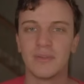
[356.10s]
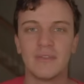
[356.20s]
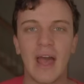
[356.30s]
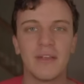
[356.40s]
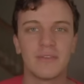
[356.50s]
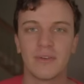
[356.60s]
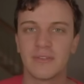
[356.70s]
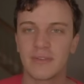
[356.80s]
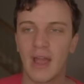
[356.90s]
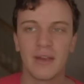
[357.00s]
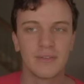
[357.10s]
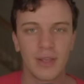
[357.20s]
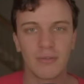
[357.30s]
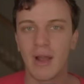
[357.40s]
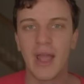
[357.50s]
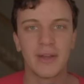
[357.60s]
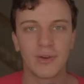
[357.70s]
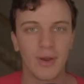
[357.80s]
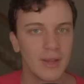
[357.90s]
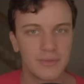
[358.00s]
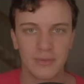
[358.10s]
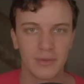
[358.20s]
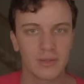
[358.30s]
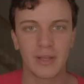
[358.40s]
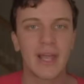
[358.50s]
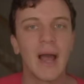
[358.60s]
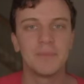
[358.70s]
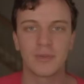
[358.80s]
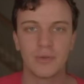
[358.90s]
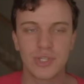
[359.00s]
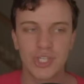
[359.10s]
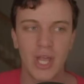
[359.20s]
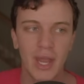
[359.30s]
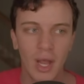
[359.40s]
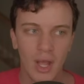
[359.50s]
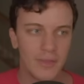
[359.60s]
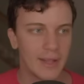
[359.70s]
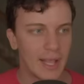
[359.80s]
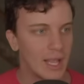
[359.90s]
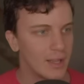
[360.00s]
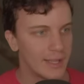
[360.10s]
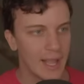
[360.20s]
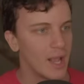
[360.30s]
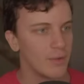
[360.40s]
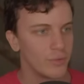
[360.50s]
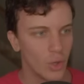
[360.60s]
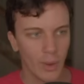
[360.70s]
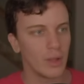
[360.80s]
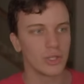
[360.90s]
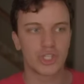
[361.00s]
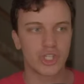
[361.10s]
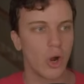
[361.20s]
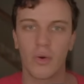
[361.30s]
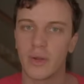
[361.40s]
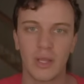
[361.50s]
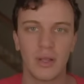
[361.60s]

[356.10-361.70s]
disaster. Signings like Ryan Graves has looked like absolute shit. He gave Noel Achari